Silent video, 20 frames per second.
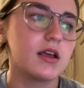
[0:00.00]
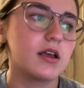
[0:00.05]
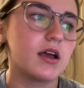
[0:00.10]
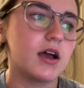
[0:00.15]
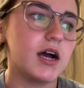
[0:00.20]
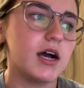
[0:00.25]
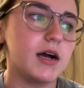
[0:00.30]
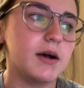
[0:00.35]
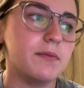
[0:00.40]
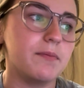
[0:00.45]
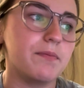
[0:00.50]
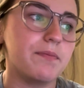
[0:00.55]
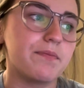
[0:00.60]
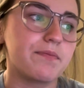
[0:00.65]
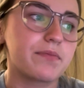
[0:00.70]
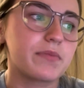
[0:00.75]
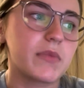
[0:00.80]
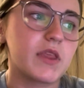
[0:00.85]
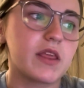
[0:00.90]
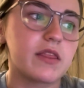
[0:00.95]

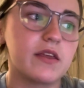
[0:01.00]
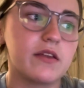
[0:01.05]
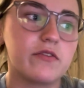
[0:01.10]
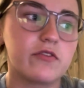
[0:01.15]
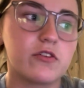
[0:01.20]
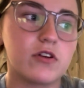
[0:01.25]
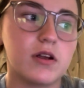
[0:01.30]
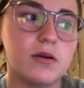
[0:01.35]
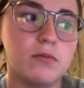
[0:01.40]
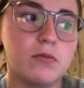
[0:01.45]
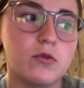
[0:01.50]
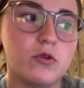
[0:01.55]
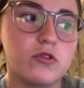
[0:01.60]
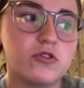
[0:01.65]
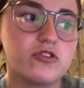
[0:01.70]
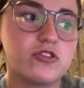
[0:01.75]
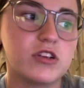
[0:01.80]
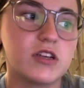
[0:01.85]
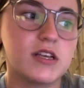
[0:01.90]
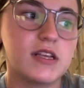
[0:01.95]
Then for
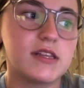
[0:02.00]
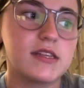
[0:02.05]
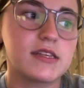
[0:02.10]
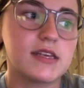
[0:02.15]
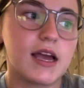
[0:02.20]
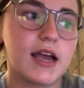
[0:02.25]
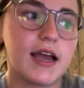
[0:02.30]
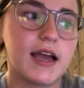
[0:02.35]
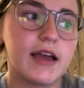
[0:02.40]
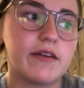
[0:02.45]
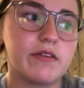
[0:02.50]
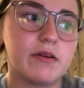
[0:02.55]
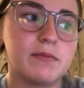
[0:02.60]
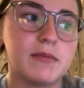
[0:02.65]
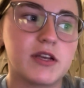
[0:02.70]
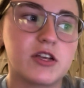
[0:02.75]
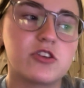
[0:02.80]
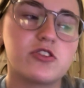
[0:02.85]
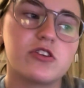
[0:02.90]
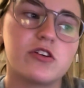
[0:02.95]
emulsions, I have a
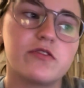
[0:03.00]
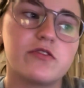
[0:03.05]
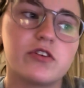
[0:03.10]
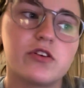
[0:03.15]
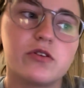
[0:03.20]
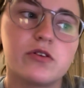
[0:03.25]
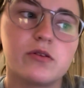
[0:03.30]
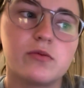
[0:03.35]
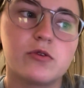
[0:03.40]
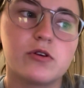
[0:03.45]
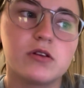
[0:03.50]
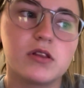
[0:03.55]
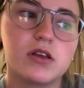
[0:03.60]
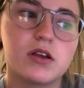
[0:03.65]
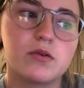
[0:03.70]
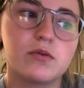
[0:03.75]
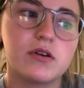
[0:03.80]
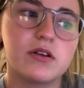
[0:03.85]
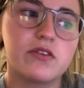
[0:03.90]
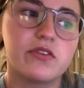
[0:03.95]
mixture of two or more
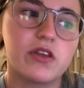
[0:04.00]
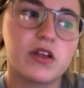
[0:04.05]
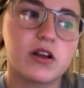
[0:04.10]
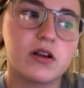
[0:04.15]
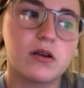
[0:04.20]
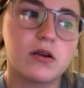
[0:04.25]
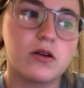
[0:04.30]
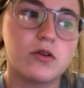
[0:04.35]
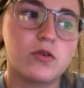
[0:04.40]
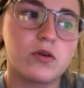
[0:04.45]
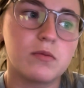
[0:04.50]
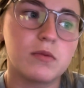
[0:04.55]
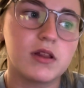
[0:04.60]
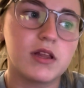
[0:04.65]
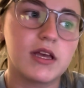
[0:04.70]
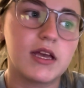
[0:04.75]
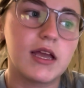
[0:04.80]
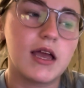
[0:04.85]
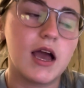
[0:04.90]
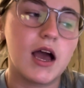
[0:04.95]
liquids that are
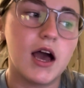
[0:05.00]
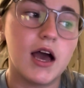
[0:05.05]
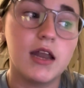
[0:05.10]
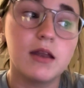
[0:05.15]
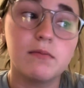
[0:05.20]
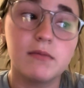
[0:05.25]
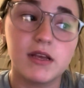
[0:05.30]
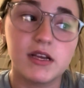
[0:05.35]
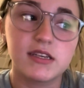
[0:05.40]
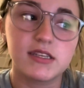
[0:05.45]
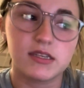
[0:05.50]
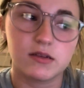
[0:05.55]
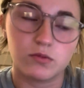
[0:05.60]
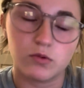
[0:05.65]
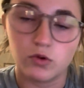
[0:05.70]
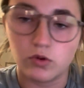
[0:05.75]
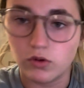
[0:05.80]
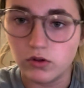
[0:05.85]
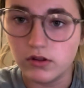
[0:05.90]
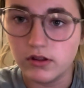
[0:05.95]
normally
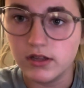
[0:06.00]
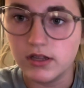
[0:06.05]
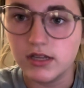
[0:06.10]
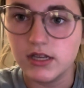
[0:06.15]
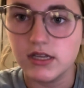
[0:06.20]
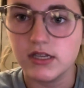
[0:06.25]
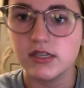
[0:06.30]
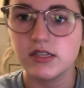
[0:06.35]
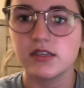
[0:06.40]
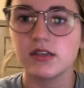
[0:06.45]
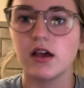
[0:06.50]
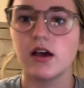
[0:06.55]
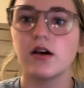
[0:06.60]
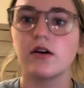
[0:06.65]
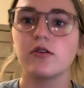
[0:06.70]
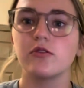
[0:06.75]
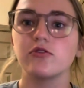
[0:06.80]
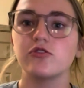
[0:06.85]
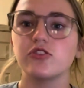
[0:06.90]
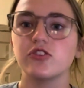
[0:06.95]
unmixable.
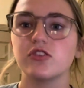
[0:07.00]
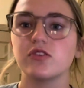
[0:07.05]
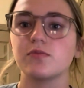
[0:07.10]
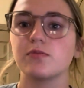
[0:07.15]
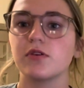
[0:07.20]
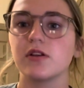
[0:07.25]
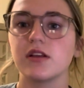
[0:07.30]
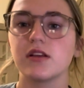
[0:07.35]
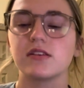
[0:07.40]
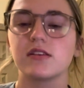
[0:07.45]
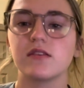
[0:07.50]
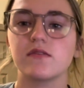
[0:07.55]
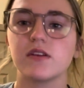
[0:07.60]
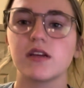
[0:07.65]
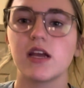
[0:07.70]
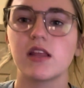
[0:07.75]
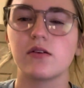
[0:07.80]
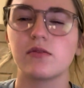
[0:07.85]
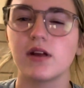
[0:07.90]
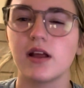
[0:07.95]
So just putting stuff
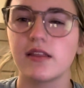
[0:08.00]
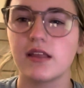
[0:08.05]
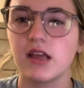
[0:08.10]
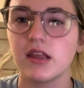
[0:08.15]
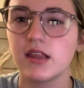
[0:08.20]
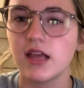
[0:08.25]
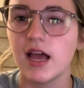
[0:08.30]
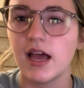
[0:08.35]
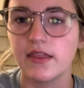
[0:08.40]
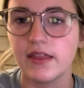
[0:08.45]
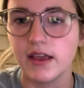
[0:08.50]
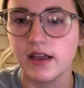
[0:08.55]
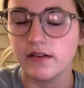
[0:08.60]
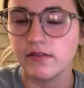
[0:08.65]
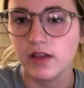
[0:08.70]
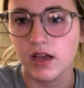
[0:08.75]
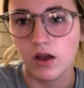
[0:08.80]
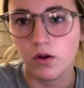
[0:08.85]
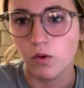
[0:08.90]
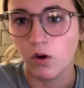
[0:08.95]
together, when I think of that, I think of
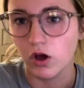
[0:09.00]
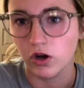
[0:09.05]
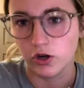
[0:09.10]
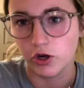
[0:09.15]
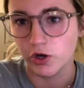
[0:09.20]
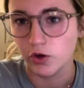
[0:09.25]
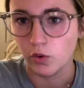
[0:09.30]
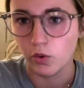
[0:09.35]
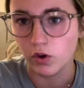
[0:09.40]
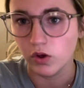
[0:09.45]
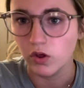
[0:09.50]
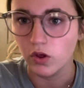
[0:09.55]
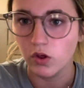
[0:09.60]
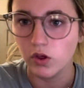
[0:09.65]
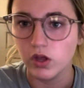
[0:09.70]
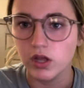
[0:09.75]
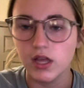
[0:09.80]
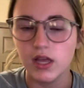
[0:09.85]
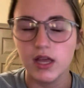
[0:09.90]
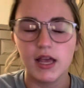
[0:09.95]
water and
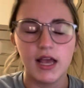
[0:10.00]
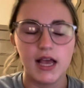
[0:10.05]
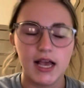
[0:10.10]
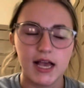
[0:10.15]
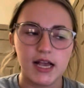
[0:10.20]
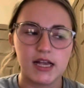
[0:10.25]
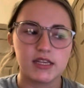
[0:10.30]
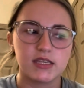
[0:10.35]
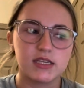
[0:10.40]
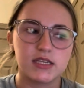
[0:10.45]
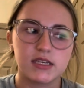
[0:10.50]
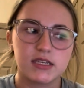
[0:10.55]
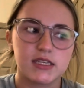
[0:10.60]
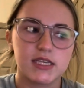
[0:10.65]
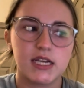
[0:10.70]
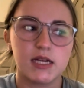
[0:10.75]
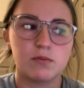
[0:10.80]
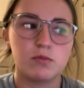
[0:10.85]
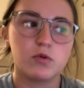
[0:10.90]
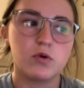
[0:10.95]
oil as an
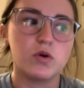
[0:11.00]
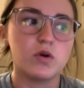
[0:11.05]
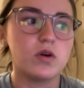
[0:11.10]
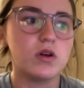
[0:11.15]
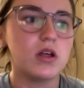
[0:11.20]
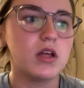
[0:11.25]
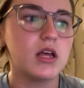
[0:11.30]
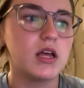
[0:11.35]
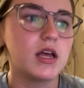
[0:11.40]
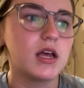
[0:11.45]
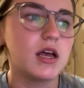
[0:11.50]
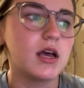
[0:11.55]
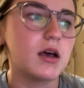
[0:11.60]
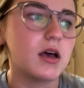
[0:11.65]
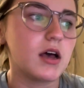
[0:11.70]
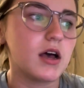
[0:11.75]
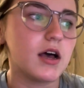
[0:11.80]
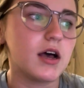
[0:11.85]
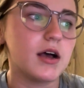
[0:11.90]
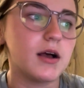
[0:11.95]
example.
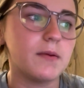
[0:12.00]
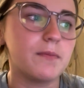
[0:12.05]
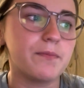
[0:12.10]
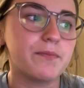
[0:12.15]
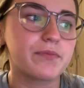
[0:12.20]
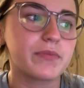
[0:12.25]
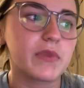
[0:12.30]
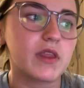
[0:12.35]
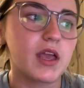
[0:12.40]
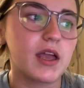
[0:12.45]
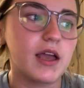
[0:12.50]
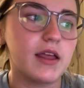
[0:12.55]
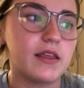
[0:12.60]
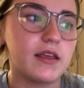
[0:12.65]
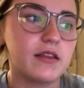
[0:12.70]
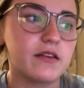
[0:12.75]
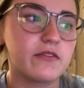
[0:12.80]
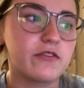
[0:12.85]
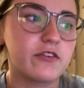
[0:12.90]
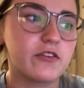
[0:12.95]
And
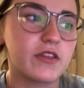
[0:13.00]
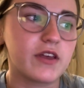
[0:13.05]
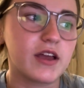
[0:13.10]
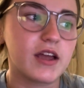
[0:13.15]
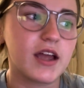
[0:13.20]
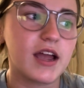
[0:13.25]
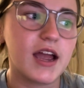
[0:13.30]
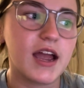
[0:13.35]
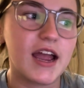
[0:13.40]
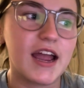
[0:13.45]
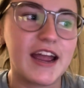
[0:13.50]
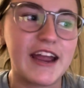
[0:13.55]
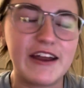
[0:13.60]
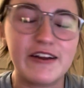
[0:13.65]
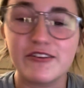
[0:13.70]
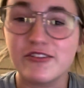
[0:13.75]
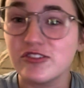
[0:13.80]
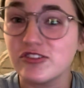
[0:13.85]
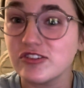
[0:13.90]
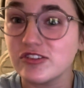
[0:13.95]
then for the
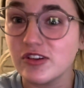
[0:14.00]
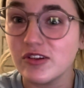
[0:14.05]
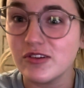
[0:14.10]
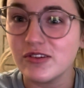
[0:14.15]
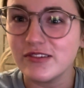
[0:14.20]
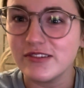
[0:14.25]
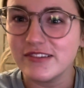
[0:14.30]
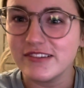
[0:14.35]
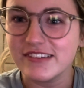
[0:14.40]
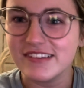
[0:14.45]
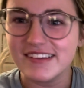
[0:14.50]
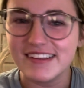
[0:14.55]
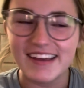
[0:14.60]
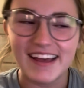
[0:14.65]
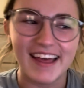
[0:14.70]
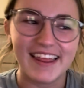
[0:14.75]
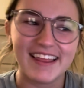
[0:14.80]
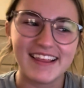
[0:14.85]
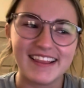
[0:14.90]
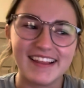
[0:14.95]
aerosols,
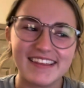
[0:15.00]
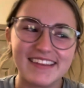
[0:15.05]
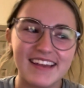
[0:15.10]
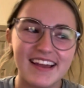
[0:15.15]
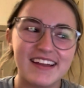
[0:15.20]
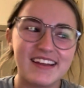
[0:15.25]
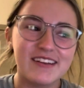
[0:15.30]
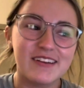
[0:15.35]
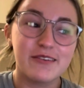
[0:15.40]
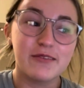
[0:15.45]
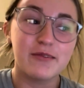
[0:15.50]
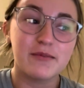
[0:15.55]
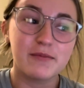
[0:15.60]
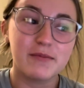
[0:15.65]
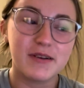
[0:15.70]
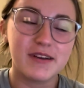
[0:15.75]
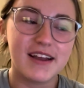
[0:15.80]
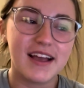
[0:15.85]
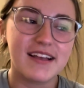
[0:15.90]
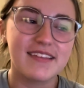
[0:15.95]
I think that's how you
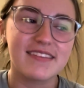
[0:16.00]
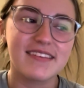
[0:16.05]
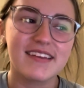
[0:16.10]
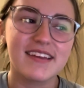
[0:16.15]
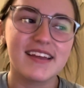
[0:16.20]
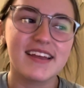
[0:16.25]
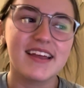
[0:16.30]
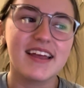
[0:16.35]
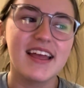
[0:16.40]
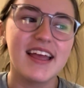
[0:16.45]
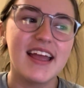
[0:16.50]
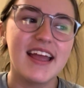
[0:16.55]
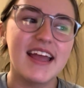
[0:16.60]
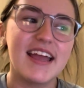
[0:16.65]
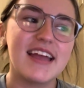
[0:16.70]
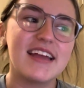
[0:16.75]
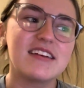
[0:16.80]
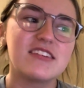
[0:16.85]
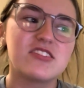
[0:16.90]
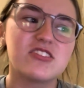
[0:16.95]
pronounce it.
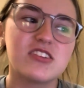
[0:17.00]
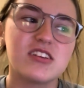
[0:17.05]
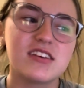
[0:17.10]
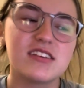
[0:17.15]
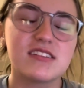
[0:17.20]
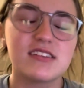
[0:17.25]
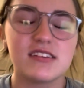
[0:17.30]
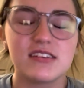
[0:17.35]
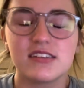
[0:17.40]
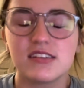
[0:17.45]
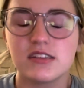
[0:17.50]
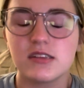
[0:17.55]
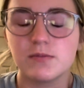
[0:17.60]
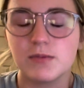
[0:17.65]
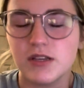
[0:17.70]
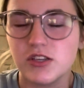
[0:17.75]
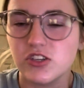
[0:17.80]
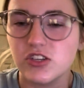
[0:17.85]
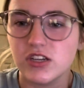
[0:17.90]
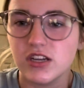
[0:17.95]
It's just a
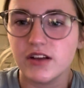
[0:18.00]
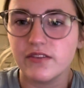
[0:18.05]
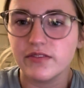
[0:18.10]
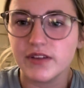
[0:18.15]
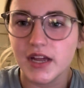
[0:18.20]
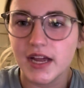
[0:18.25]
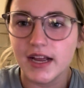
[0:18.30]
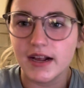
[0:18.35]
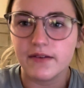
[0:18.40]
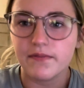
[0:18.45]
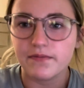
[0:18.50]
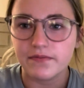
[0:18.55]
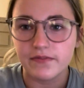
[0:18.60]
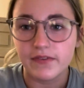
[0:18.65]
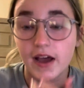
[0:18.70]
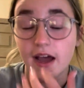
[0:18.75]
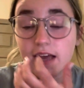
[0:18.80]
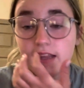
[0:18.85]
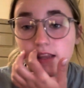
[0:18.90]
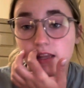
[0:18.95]
suspension of
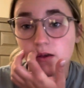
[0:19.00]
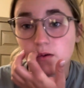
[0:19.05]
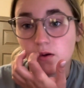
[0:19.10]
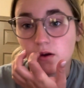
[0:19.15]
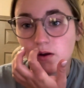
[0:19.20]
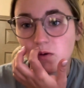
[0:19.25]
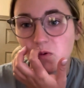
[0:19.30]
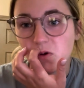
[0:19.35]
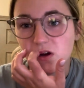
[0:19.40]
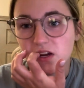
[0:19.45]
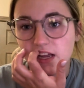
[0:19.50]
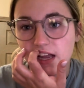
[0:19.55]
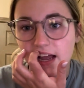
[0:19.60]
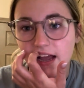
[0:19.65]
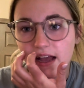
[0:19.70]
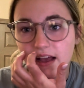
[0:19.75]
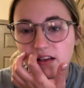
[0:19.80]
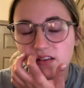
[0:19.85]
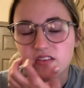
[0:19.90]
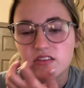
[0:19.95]
fine liquid or
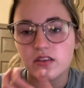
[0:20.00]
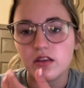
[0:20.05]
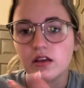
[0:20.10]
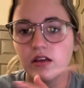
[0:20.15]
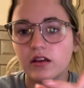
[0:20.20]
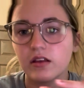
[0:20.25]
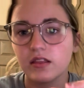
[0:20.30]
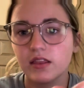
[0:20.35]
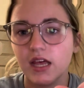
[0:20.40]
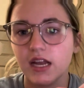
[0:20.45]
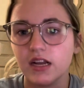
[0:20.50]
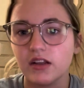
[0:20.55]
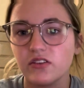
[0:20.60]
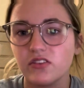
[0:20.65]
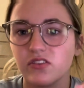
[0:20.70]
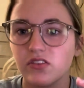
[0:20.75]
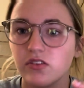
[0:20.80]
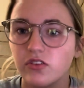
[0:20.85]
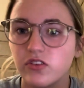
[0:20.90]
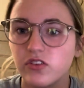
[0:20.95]
gas that
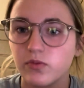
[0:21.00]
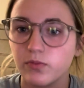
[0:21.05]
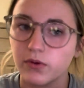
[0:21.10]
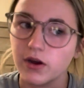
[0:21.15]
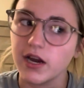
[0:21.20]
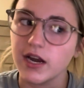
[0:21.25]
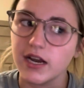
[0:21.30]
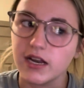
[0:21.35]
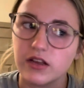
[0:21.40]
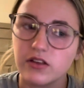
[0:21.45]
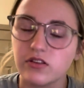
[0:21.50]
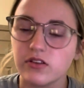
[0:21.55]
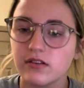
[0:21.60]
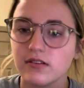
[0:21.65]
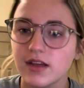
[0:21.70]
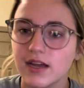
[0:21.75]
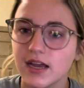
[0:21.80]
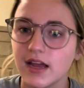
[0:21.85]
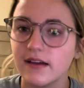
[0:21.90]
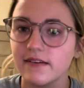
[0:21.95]
is sprayed into
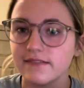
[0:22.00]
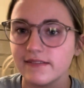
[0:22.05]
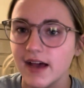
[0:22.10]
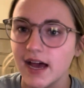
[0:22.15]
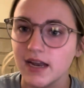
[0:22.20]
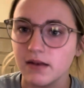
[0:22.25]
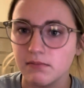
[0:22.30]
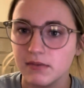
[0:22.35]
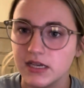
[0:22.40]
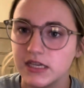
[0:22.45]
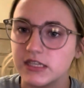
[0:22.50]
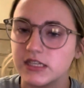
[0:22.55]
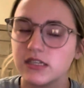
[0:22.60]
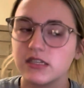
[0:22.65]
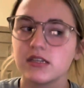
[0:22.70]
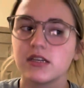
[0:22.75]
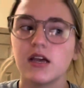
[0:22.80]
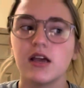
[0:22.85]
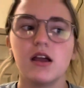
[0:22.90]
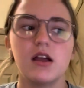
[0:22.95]
a fine
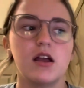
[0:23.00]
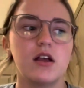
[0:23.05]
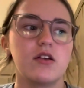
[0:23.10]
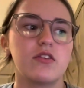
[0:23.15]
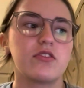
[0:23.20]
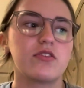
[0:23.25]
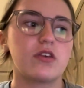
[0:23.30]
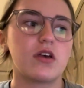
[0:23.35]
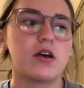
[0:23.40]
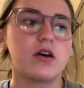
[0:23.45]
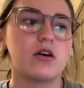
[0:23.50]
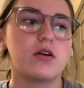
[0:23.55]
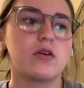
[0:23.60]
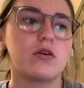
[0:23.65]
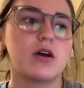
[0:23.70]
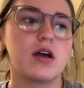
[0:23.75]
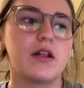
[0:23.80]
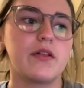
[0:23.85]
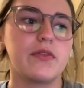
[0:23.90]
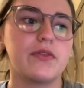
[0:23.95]
mist.
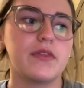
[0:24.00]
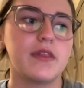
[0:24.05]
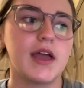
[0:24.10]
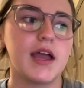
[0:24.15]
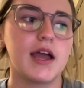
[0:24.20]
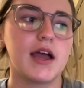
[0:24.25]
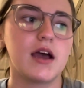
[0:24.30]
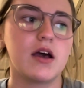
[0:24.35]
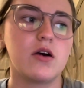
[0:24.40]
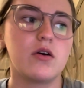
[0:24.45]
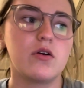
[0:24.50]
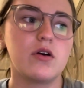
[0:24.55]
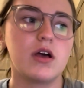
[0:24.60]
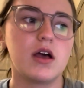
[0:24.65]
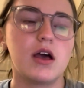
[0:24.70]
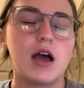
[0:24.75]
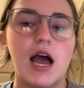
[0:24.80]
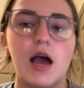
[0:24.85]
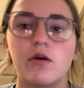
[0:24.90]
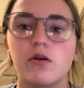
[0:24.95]
So now
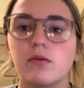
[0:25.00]
I will